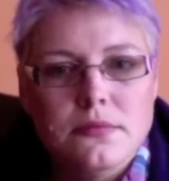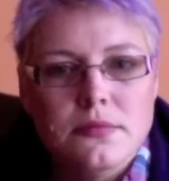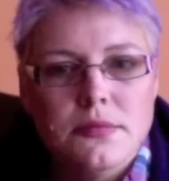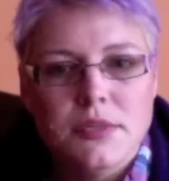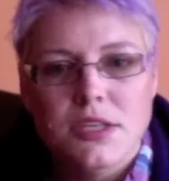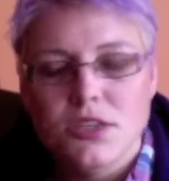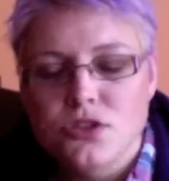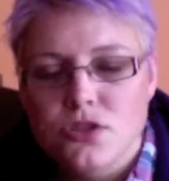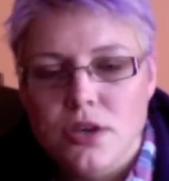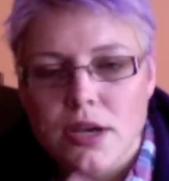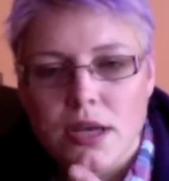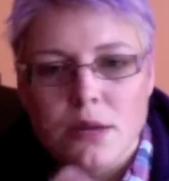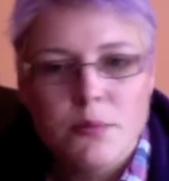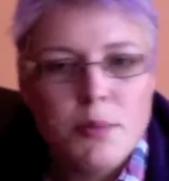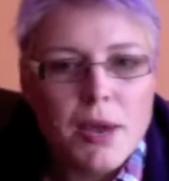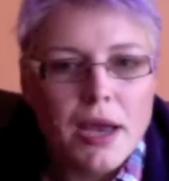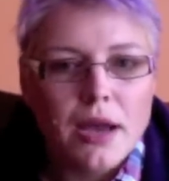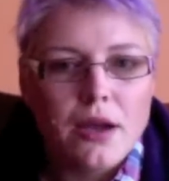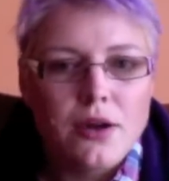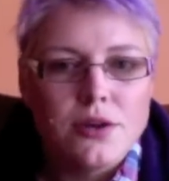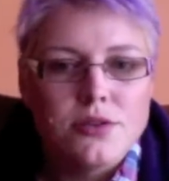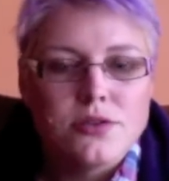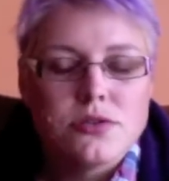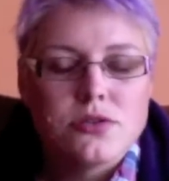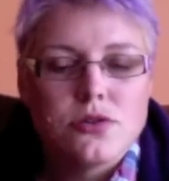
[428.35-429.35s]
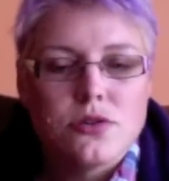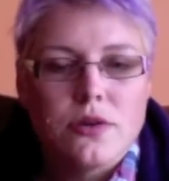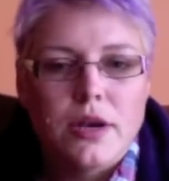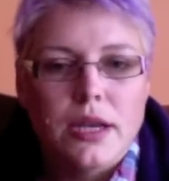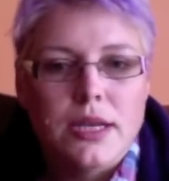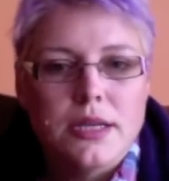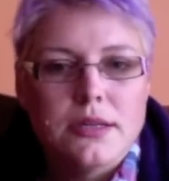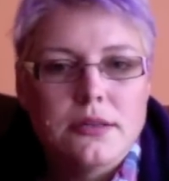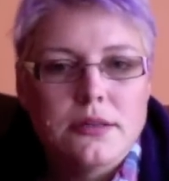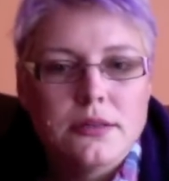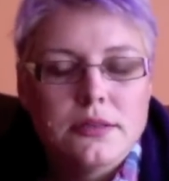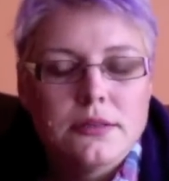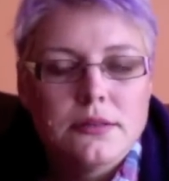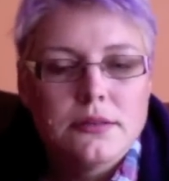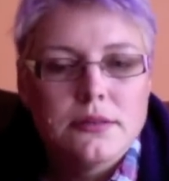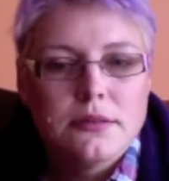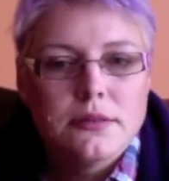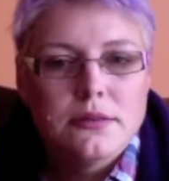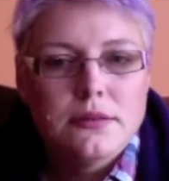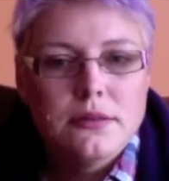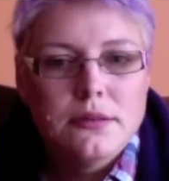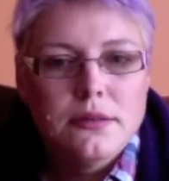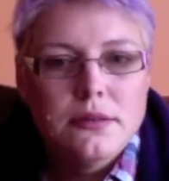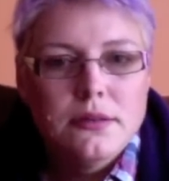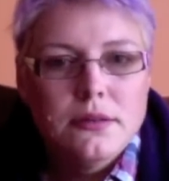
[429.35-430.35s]
Get your head back on straight.
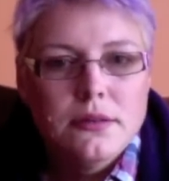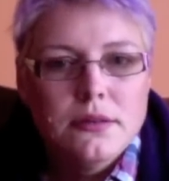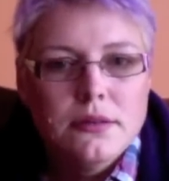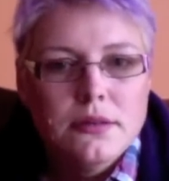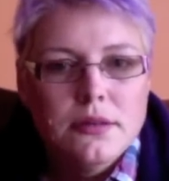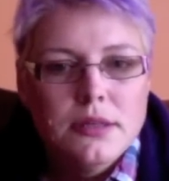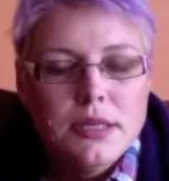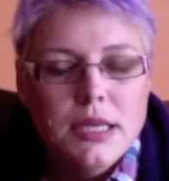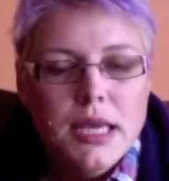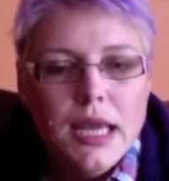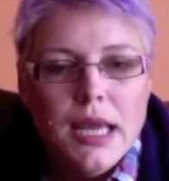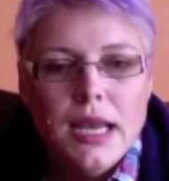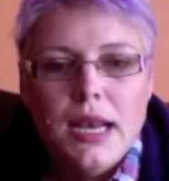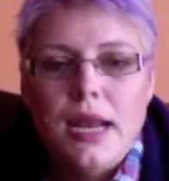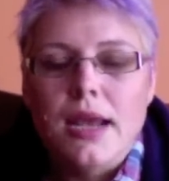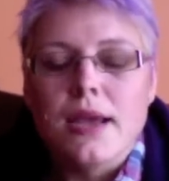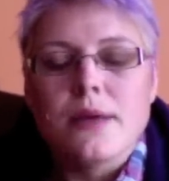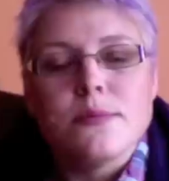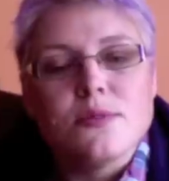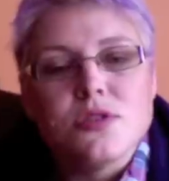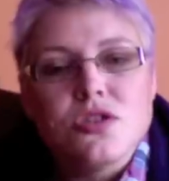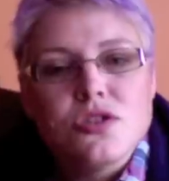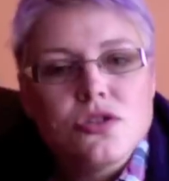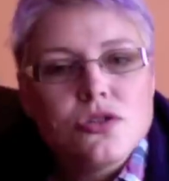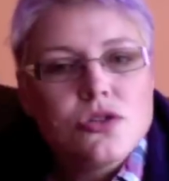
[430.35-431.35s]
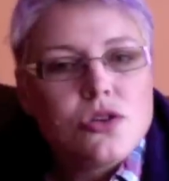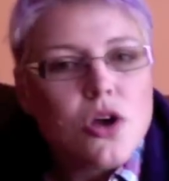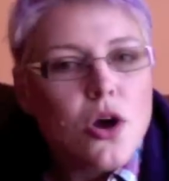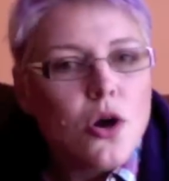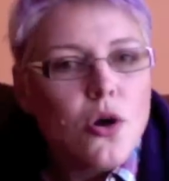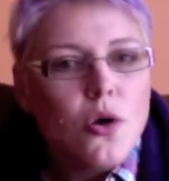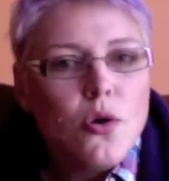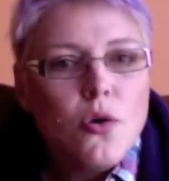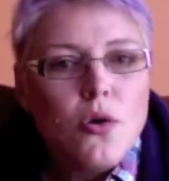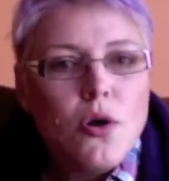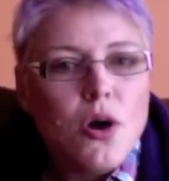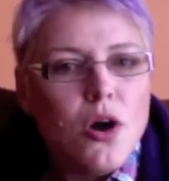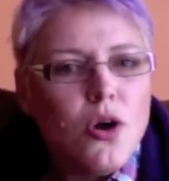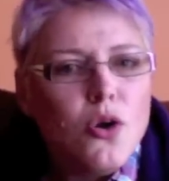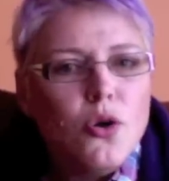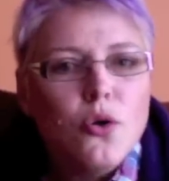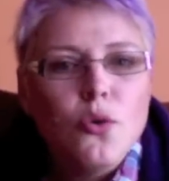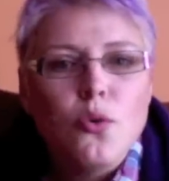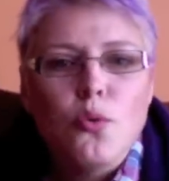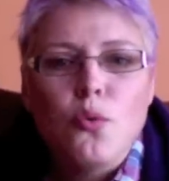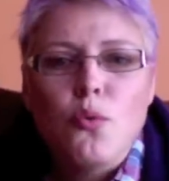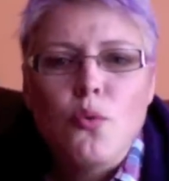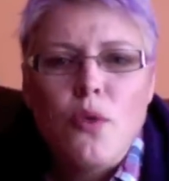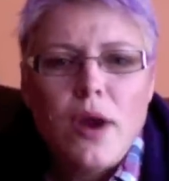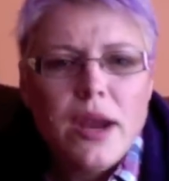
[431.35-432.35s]
And I am so
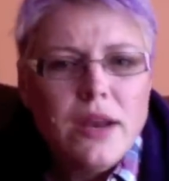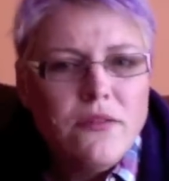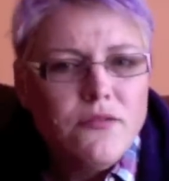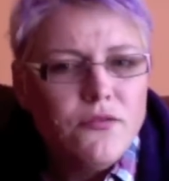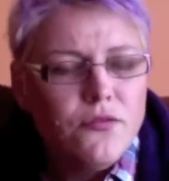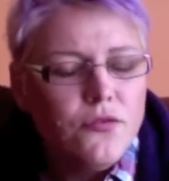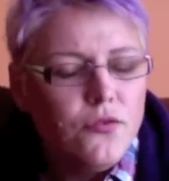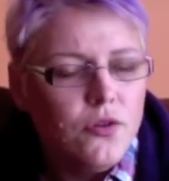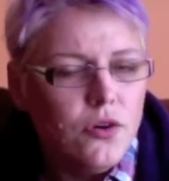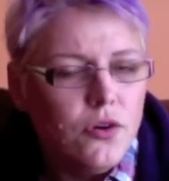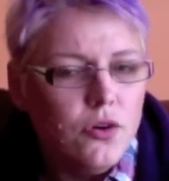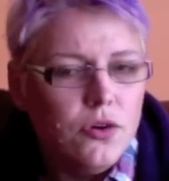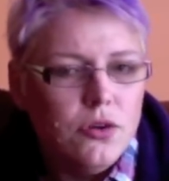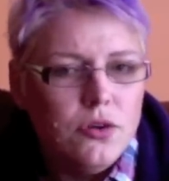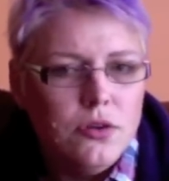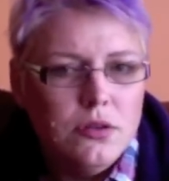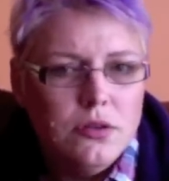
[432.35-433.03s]
grateful